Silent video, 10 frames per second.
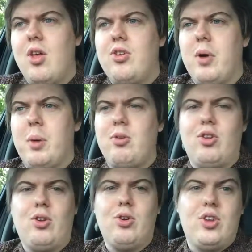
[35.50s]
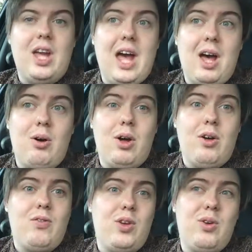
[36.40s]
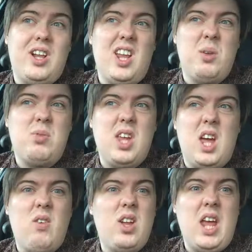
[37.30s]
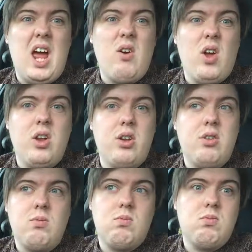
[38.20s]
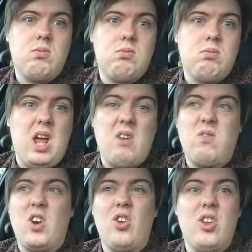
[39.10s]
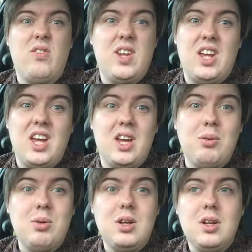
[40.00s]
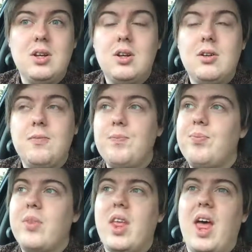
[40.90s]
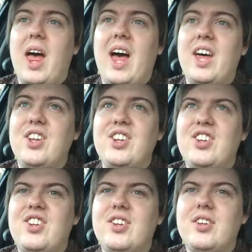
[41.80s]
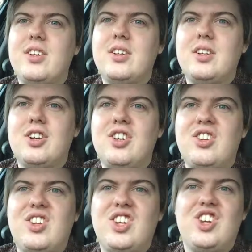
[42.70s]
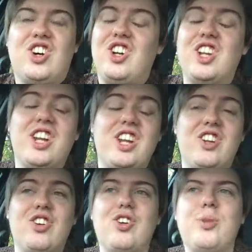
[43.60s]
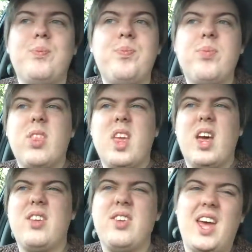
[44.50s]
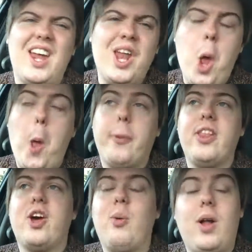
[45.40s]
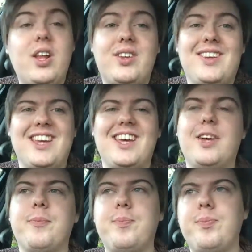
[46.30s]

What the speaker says: so I'm just cutting out a few clips here and there on every other video and calling it done. I'm saying the quality